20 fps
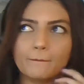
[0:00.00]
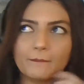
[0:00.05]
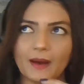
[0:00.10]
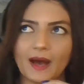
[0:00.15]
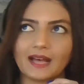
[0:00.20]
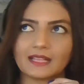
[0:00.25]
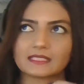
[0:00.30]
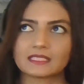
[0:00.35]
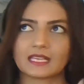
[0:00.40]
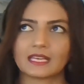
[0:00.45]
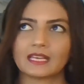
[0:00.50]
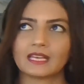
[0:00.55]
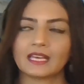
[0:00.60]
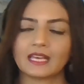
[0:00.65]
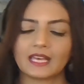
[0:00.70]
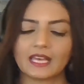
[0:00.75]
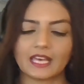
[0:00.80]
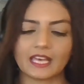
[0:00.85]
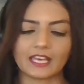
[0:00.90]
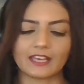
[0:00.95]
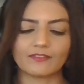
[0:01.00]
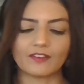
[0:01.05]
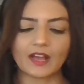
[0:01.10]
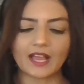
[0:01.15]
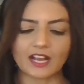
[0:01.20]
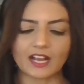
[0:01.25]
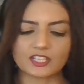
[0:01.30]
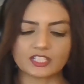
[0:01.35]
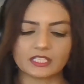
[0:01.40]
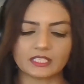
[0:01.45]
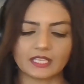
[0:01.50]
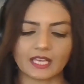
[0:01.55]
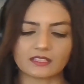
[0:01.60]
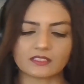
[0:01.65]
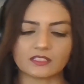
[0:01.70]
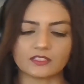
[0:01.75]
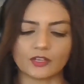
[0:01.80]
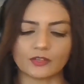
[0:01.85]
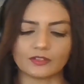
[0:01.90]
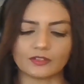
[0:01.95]
But if I actually
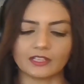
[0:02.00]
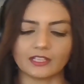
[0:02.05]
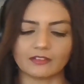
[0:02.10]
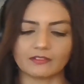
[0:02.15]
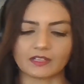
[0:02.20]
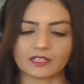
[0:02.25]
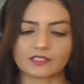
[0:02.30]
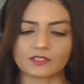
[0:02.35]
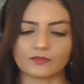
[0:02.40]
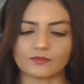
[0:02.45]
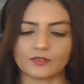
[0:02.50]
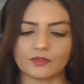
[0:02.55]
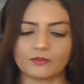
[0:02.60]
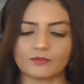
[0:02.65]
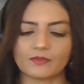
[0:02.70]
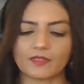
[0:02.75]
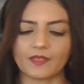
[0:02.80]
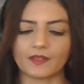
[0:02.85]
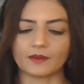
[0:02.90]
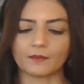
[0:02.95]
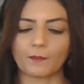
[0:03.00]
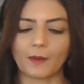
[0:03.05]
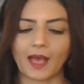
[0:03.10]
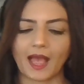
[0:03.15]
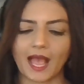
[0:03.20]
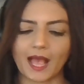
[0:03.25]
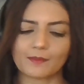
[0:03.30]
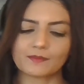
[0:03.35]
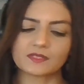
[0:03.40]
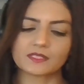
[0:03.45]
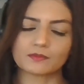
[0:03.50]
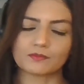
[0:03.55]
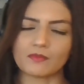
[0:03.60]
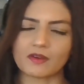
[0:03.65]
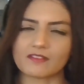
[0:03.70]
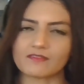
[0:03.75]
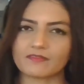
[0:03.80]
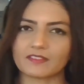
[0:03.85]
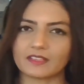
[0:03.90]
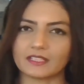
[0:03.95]
get to know the lyrics of them, then perhaps
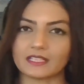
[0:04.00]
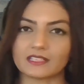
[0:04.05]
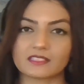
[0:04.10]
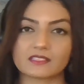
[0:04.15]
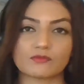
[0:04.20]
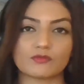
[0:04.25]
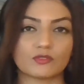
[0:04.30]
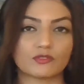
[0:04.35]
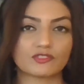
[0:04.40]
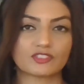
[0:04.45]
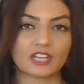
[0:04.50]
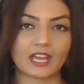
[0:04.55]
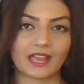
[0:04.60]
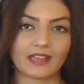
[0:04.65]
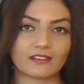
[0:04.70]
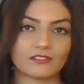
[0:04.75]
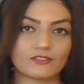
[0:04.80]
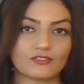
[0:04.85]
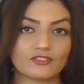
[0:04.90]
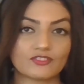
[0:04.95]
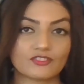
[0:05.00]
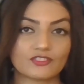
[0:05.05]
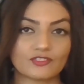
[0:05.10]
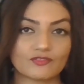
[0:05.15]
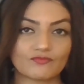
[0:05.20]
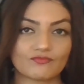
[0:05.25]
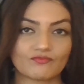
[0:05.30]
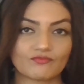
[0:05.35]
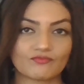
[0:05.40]
my feelings will change.